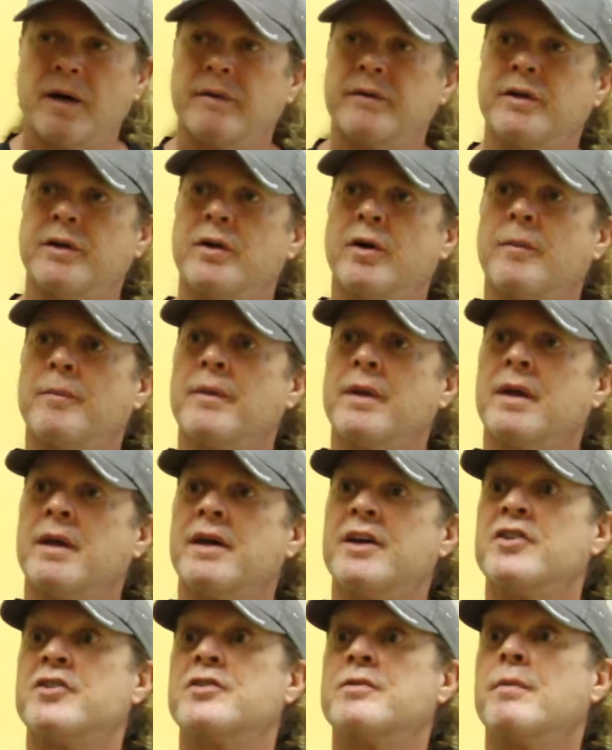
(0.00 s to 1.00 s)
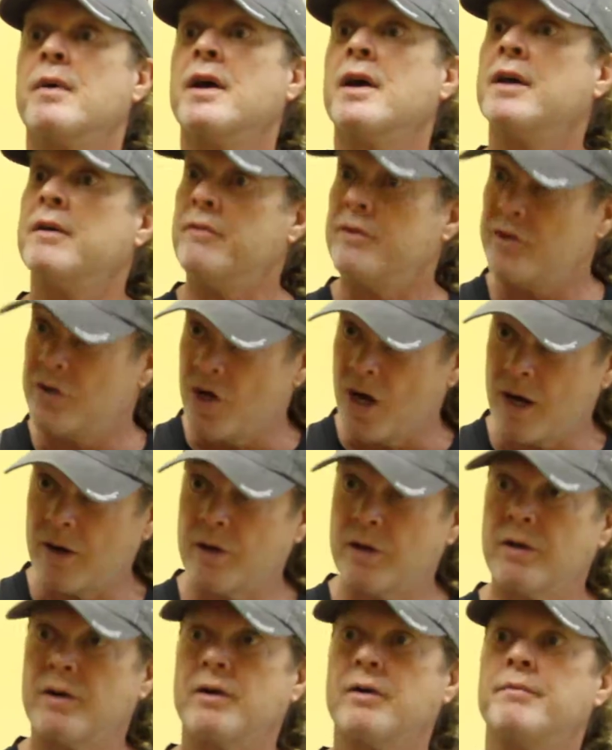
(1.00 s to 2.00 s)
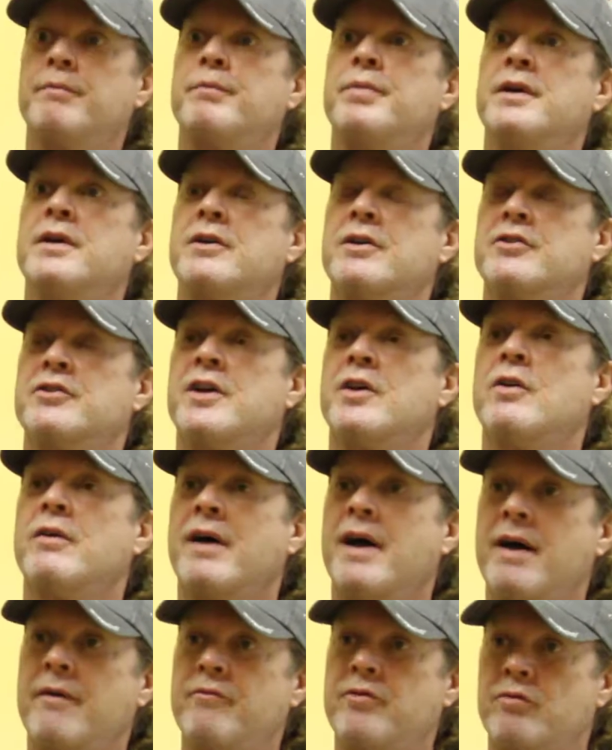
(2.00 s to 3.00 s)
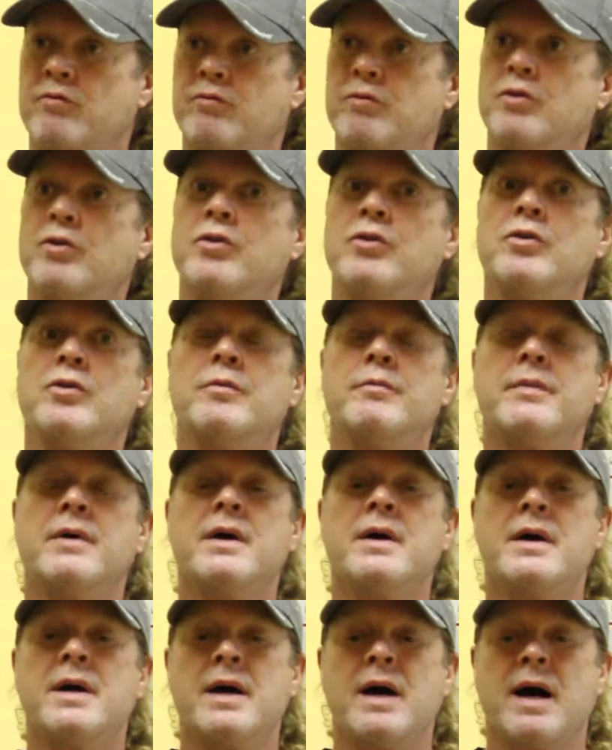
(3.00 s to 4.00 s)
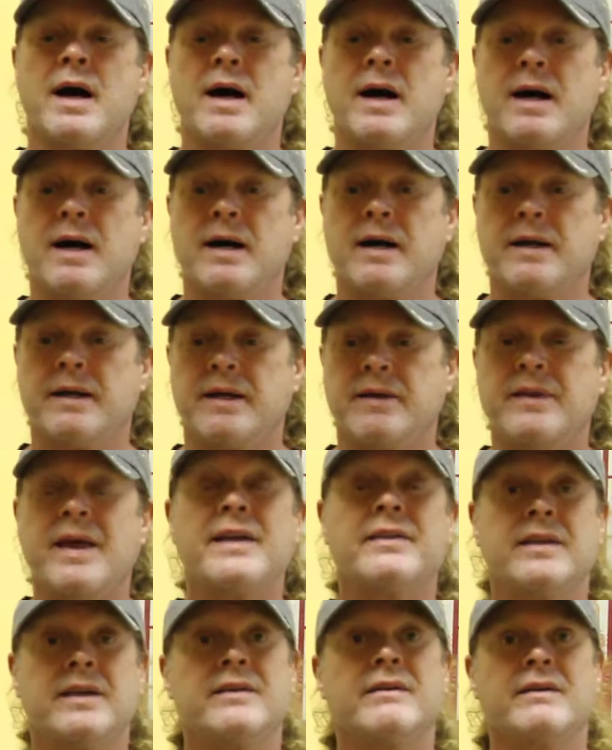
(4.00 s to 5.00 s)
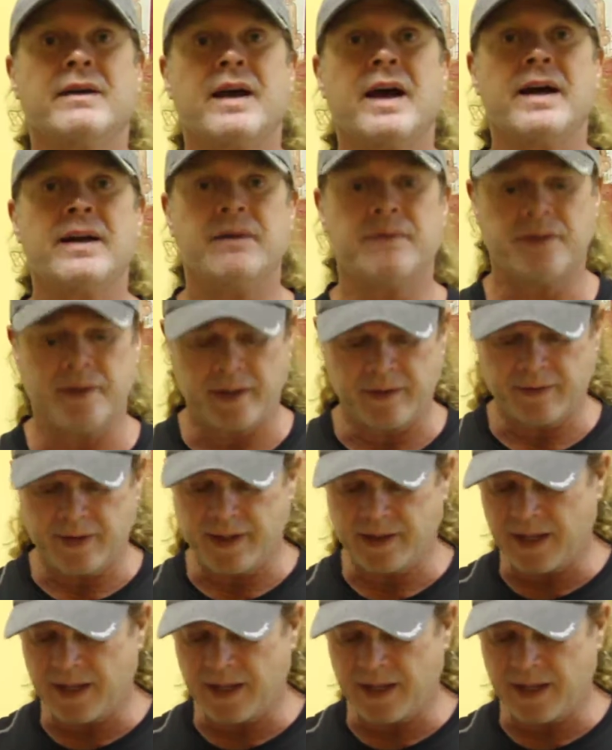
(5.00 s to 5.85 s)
you know, is even younger because they don't have the room, and that kind of thing like